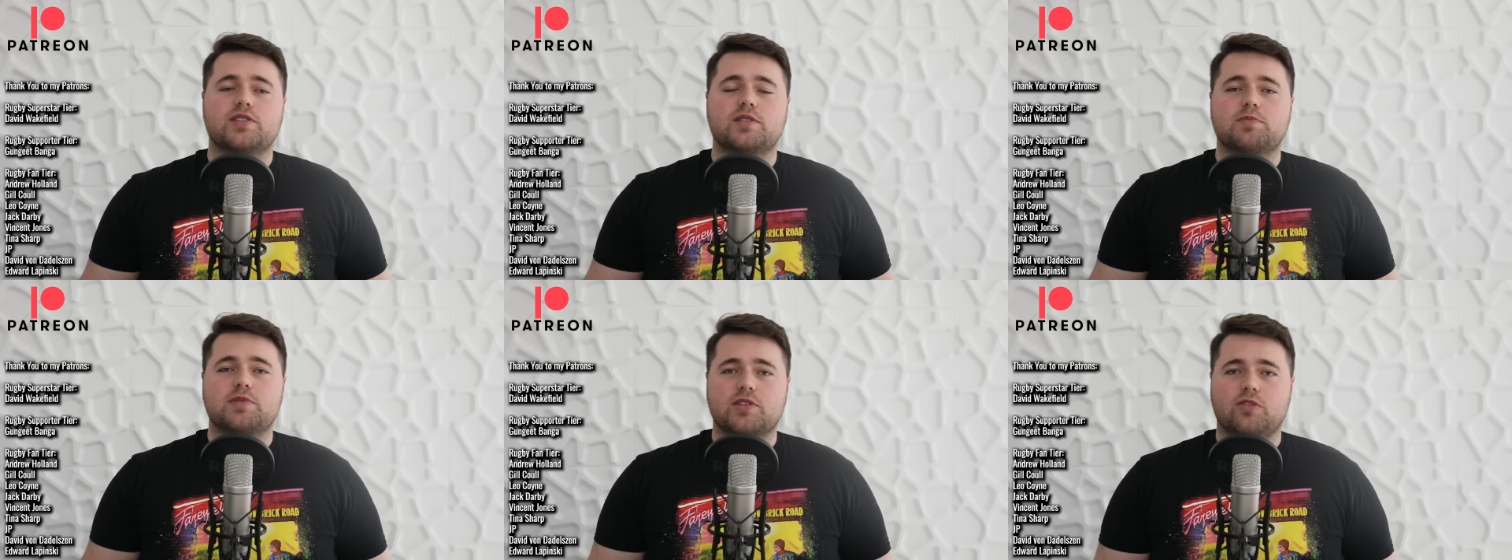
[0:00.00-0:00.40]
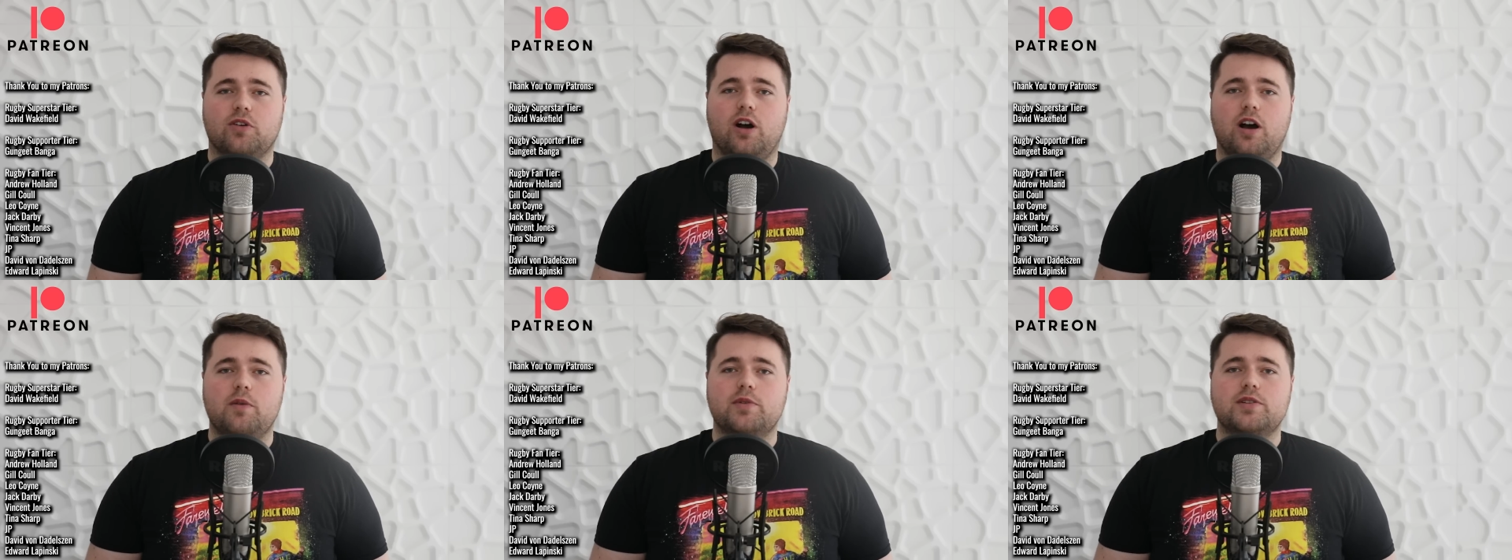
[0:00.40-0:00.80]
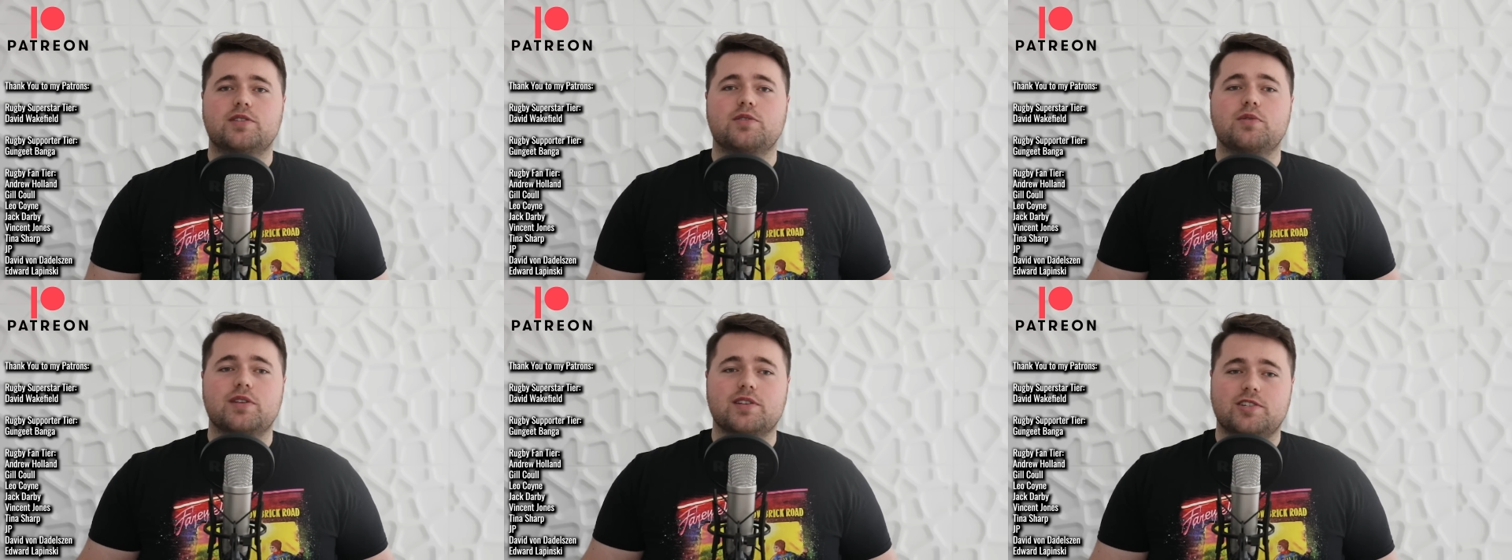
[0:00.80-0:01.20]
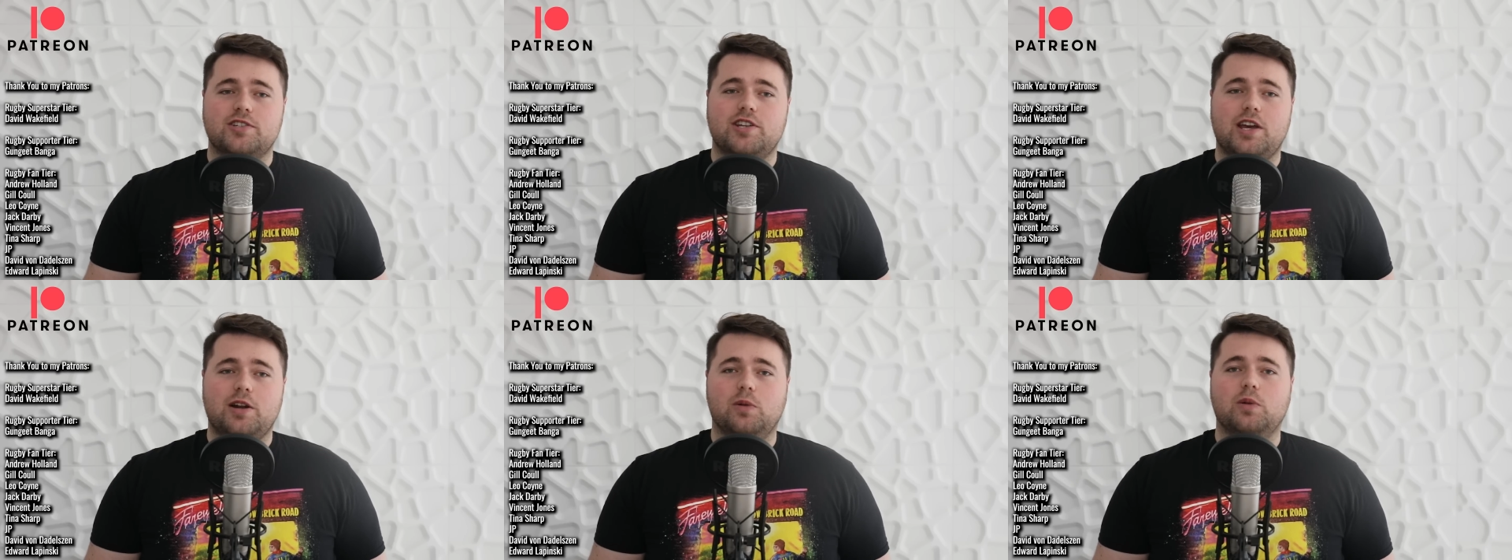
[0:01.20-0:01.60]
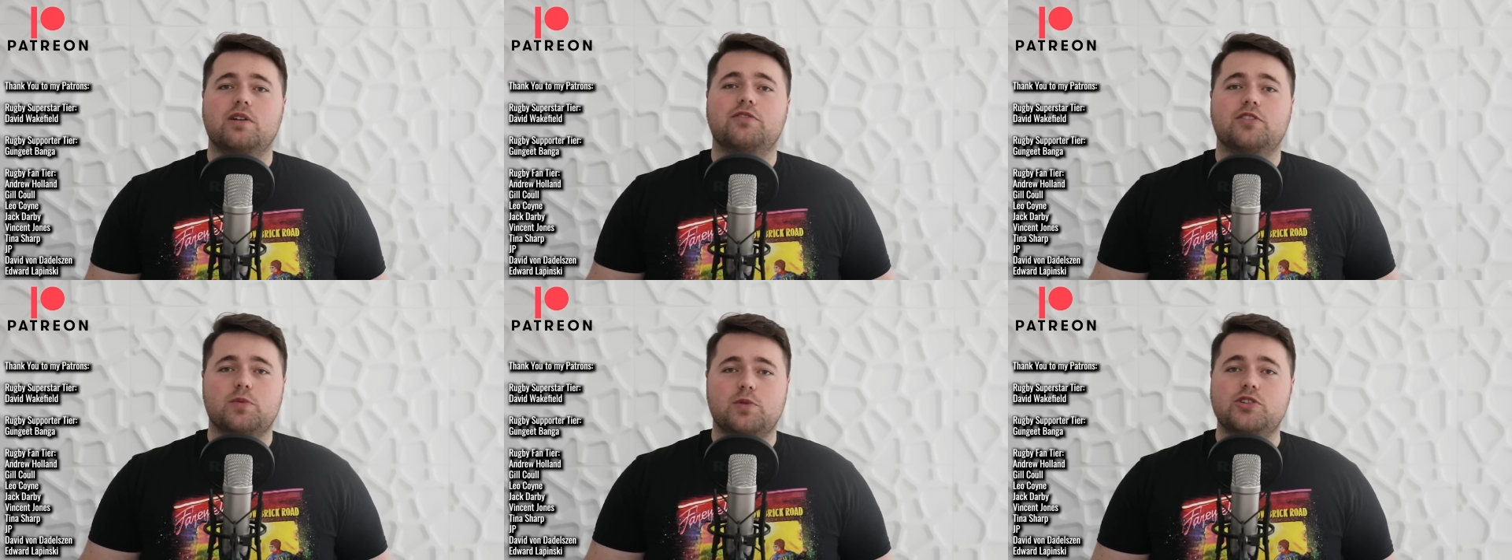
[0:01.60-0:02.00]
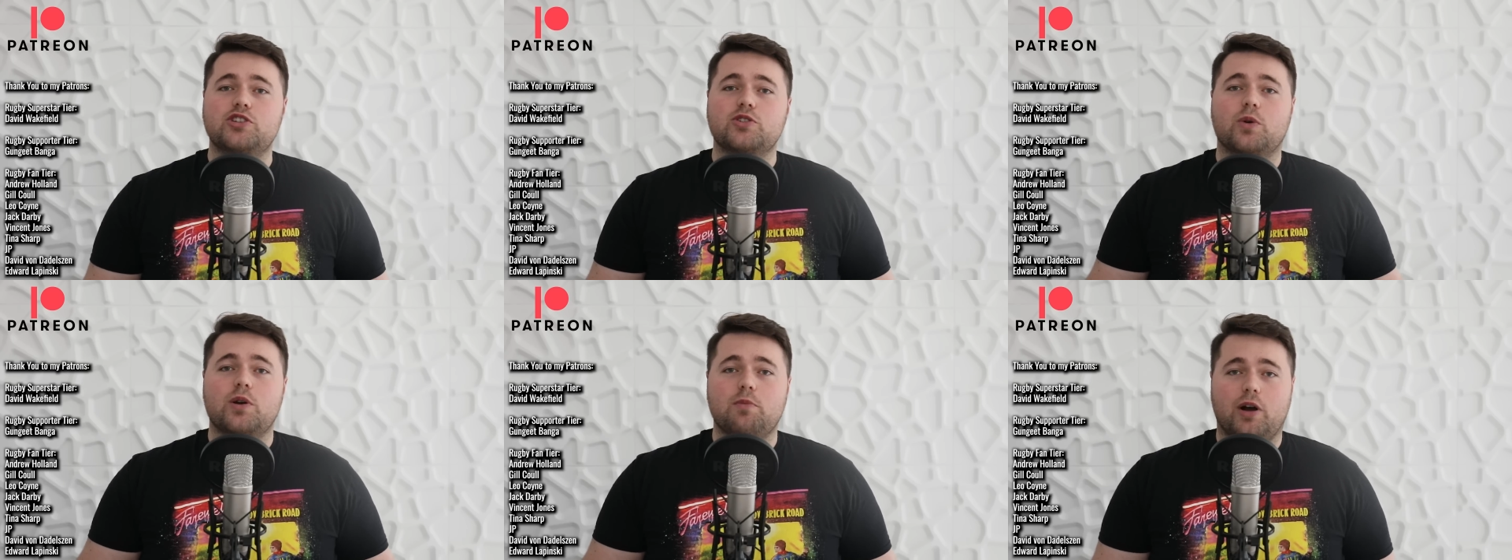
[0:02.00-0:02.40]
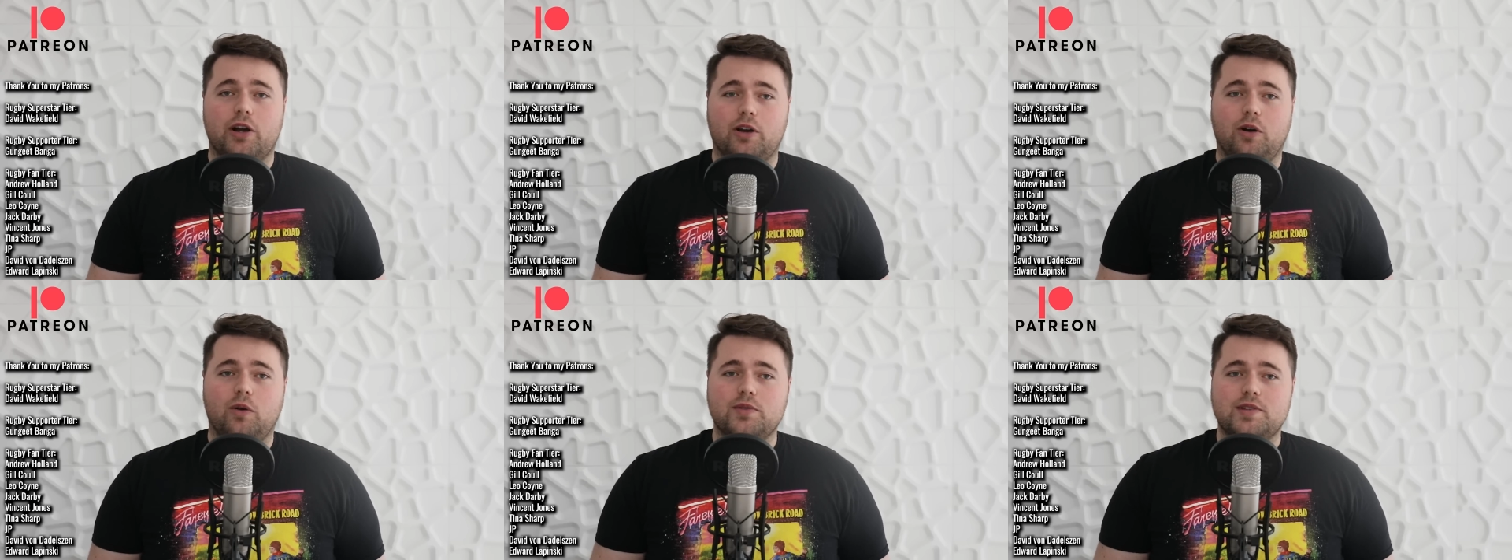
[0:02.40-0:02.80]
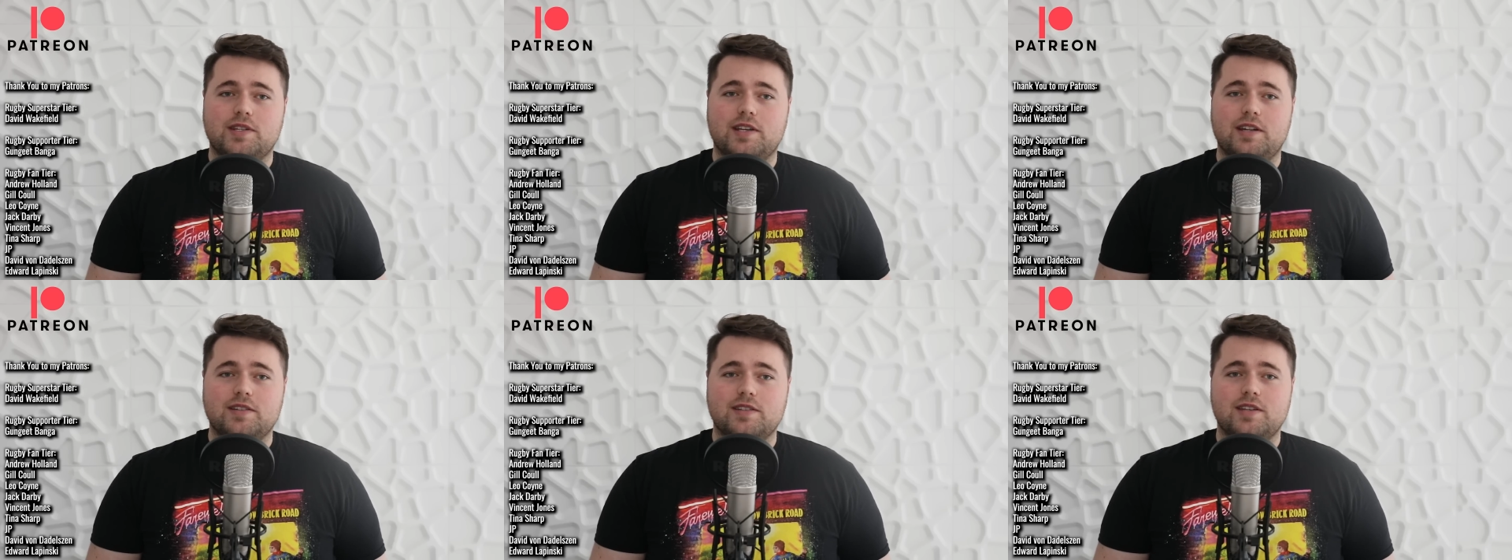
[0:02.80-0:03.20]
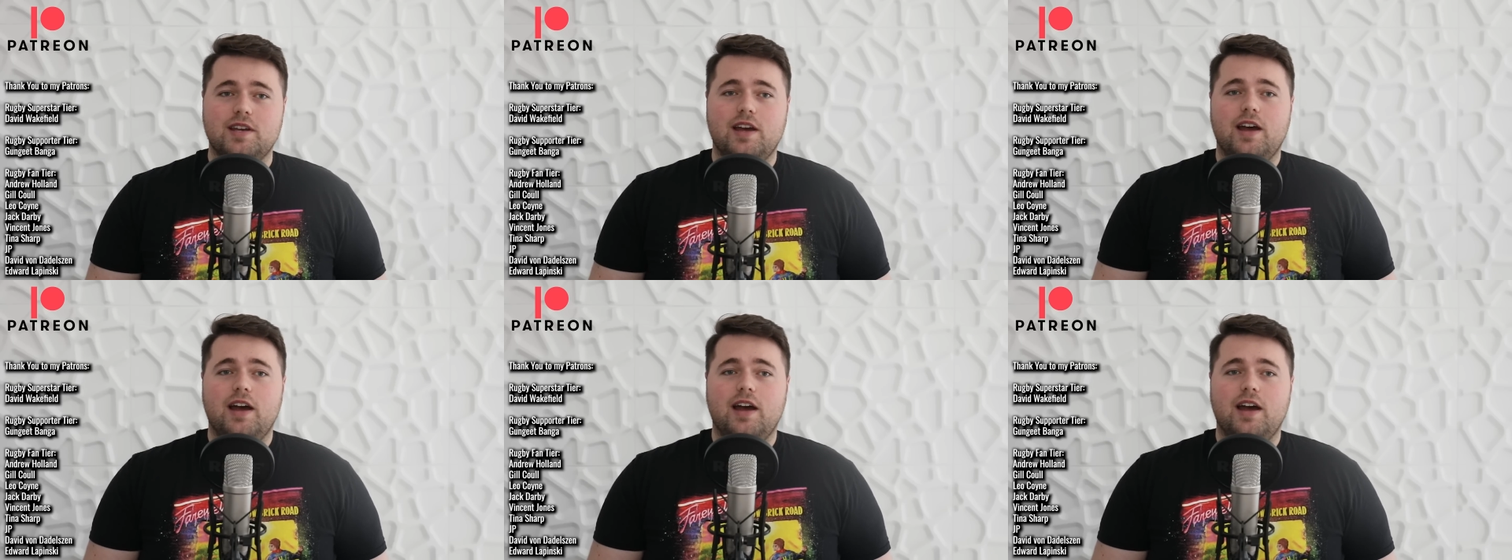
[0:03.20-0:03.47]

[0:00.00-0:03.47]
subscribe to this channel if you enjoy my content.